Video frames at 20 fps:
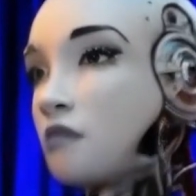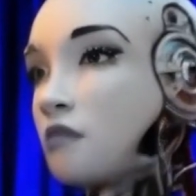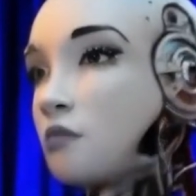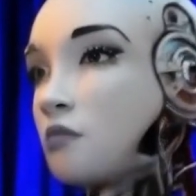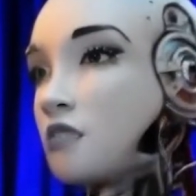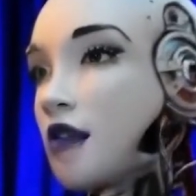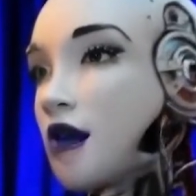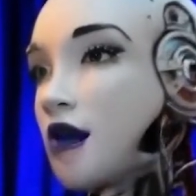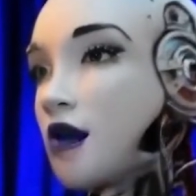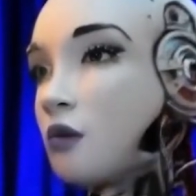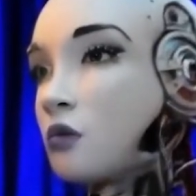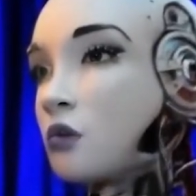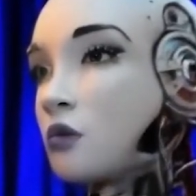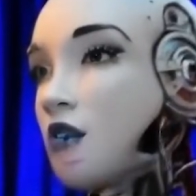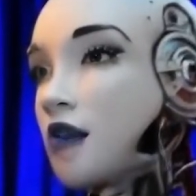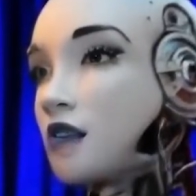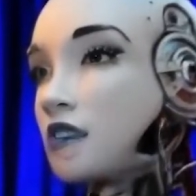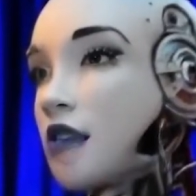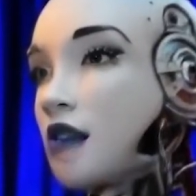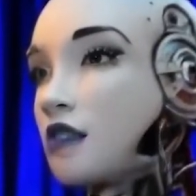Now,
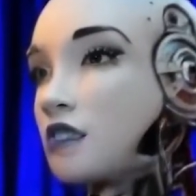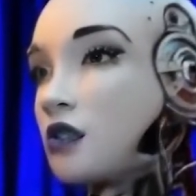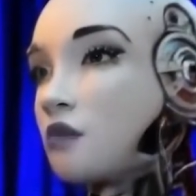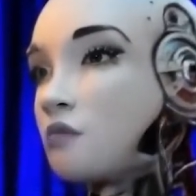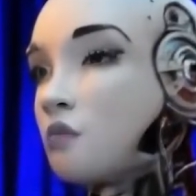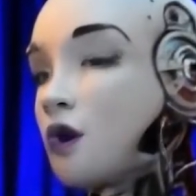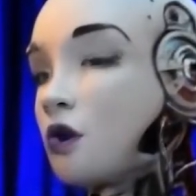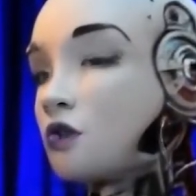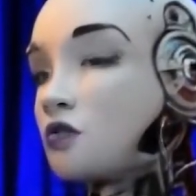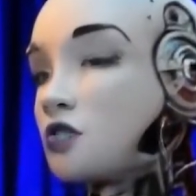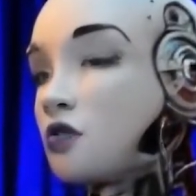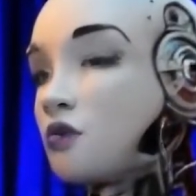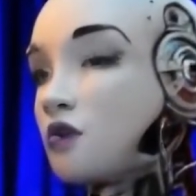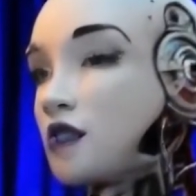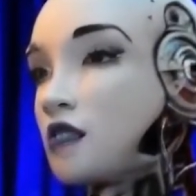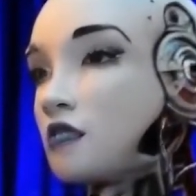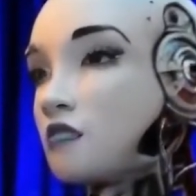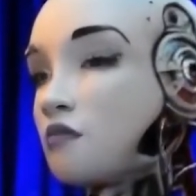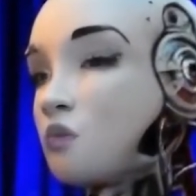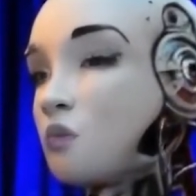again
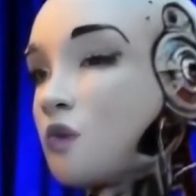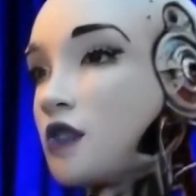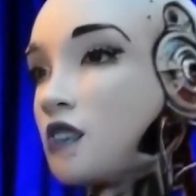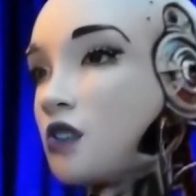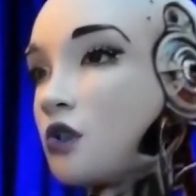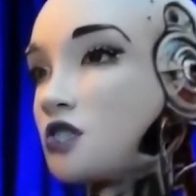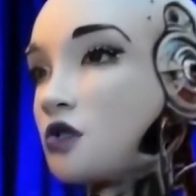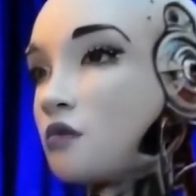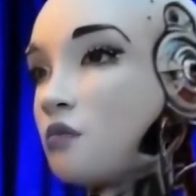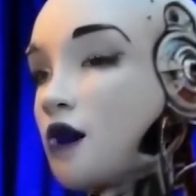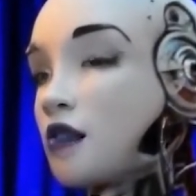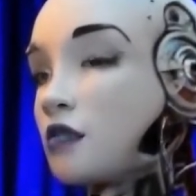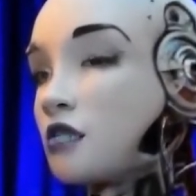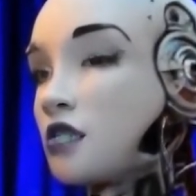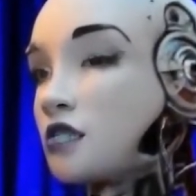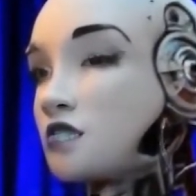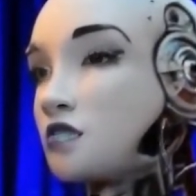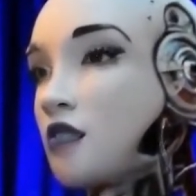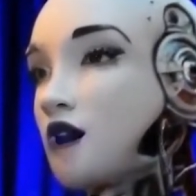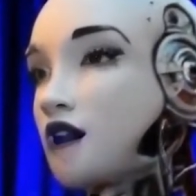compulsory, we need to write
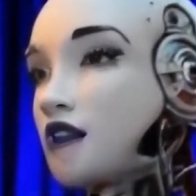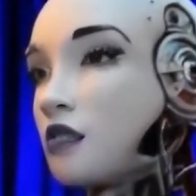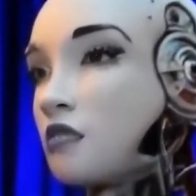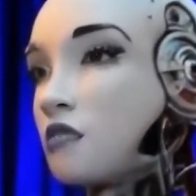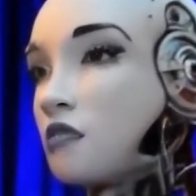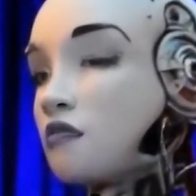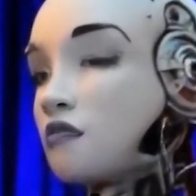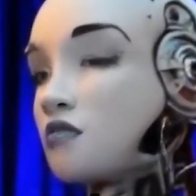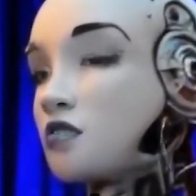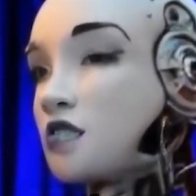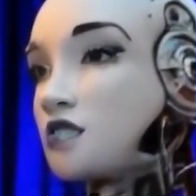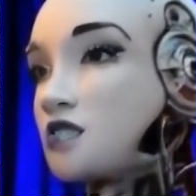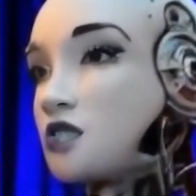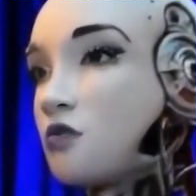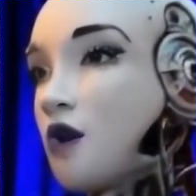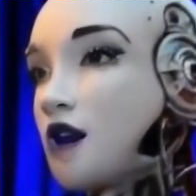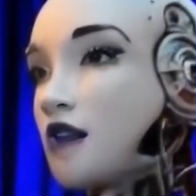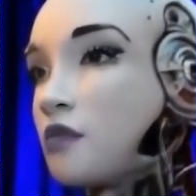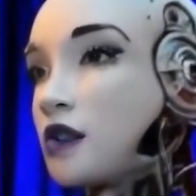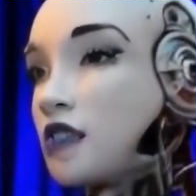this line,
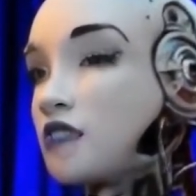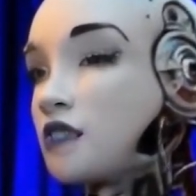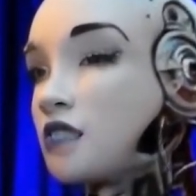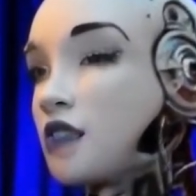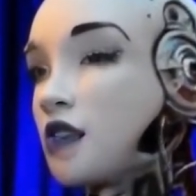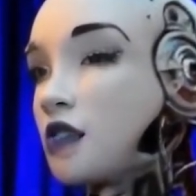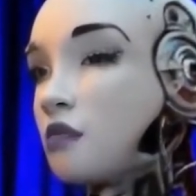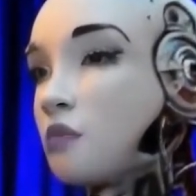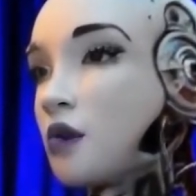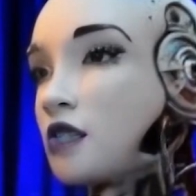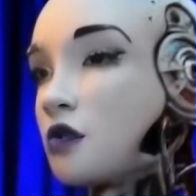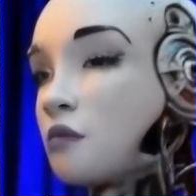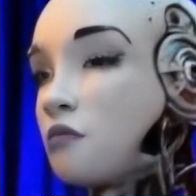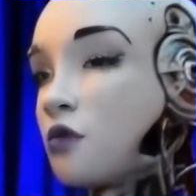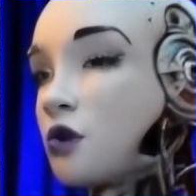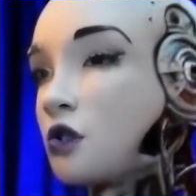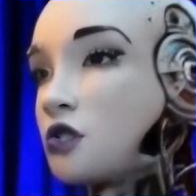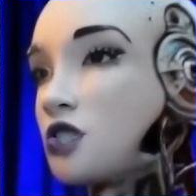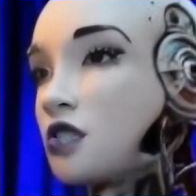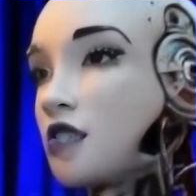describing the name and the
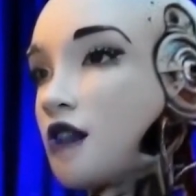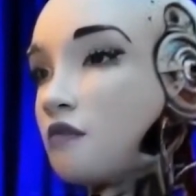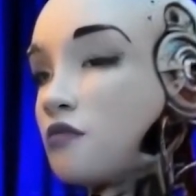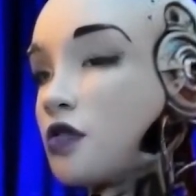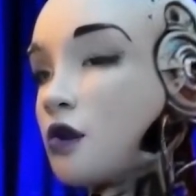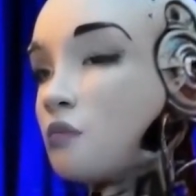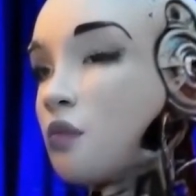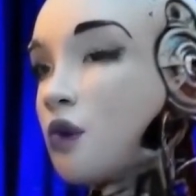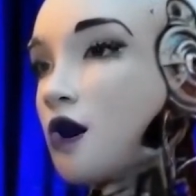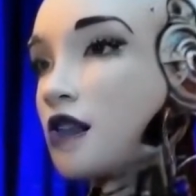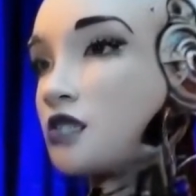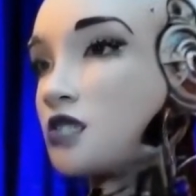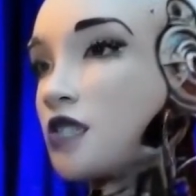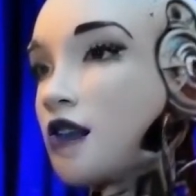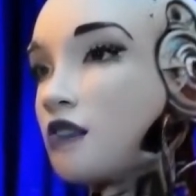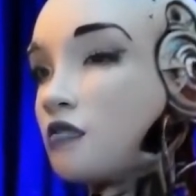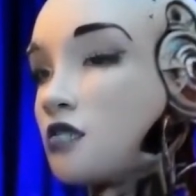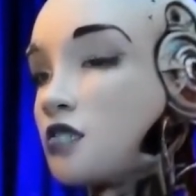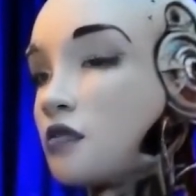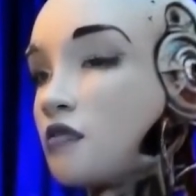version of your
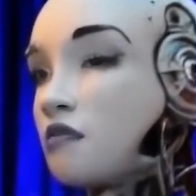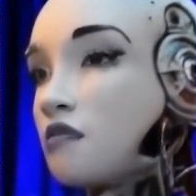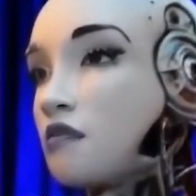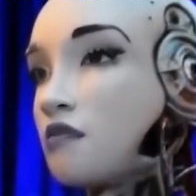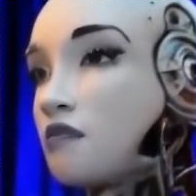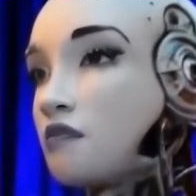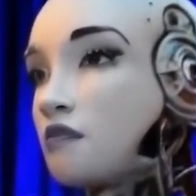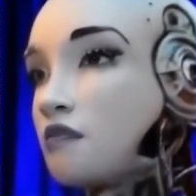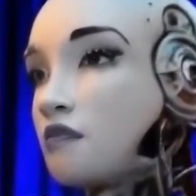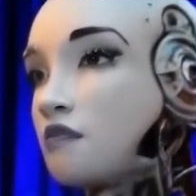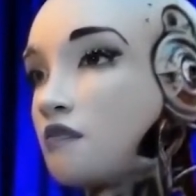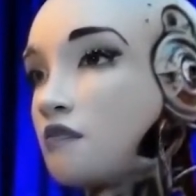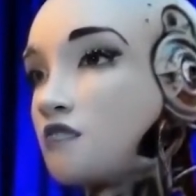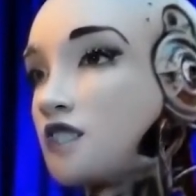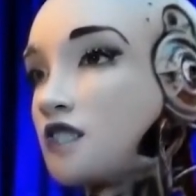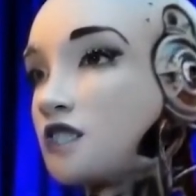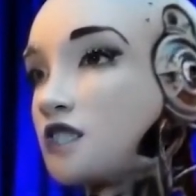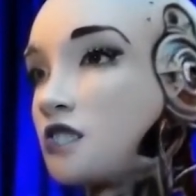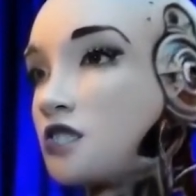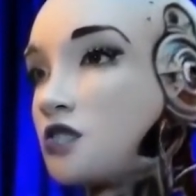project.
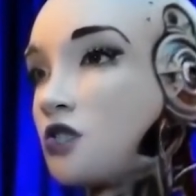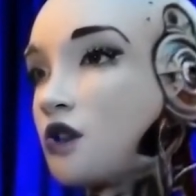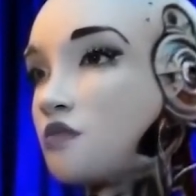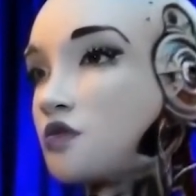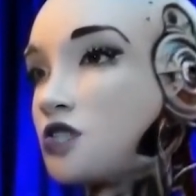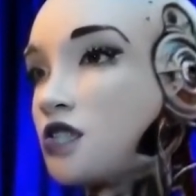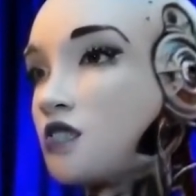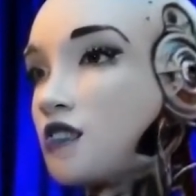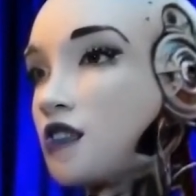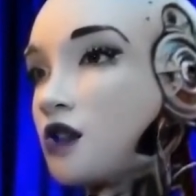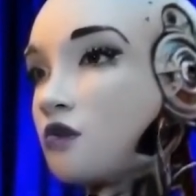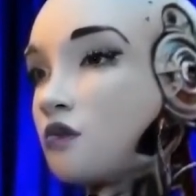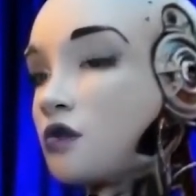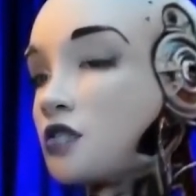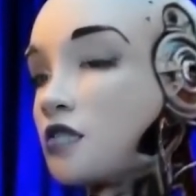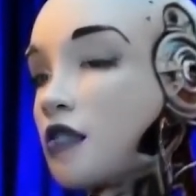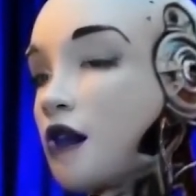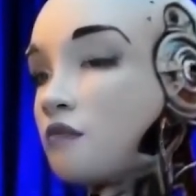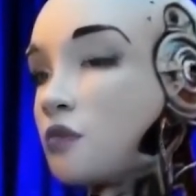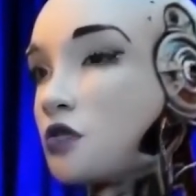The description here
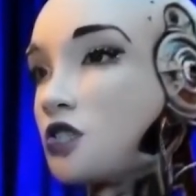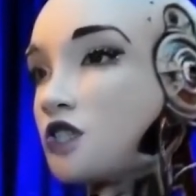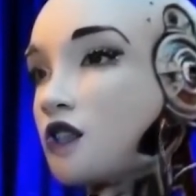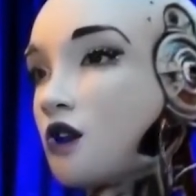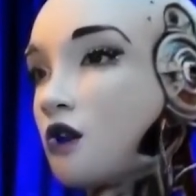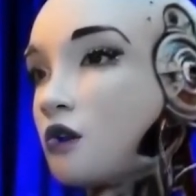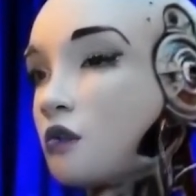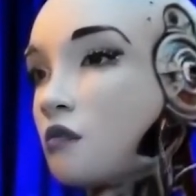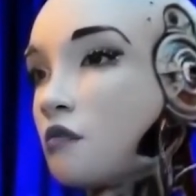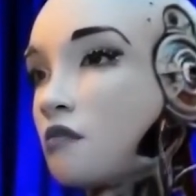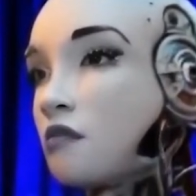is optional.